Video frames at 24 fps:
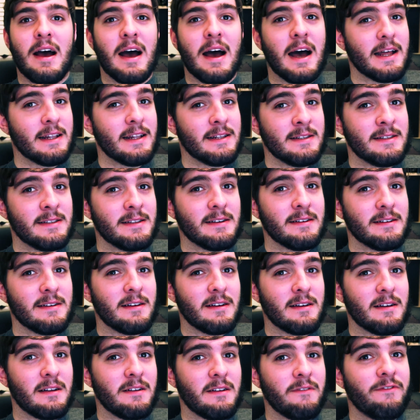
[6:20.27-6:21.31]
And
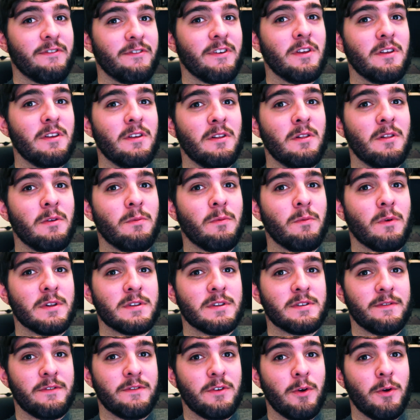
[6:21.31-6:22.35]
for the
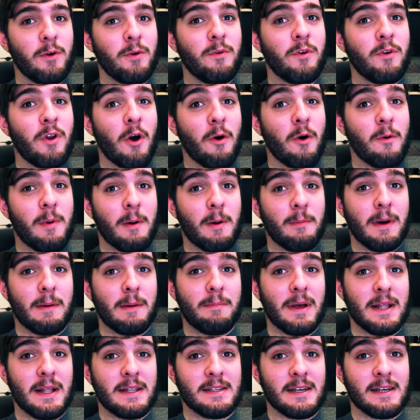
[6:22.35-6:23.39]
ones of you who know about my
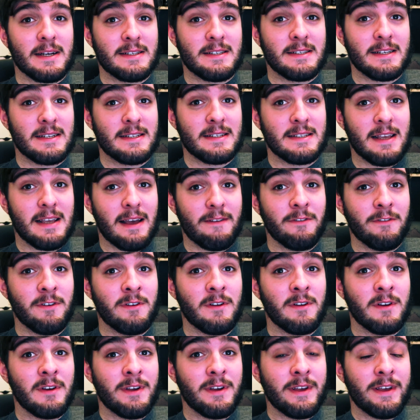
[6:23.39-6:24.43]
Pentax 6.7,
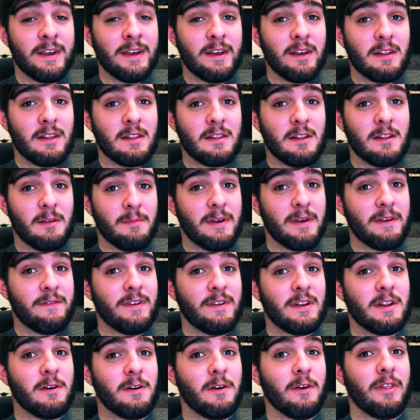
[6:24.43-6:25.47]
there'll be a
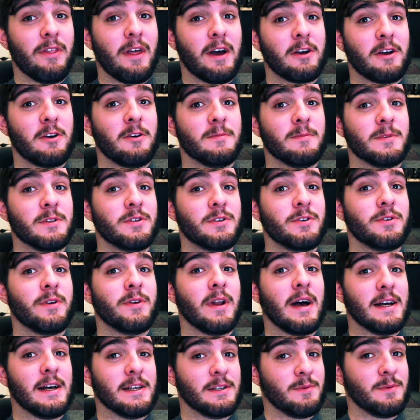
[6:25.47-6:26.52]
video on that coming
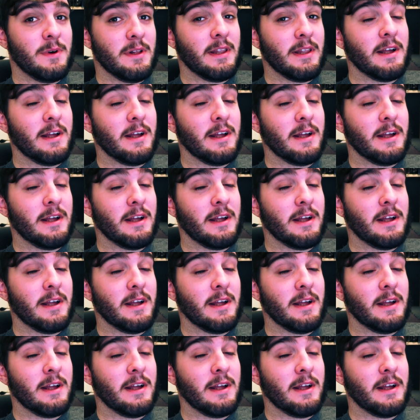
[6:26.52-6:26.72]
soon as well.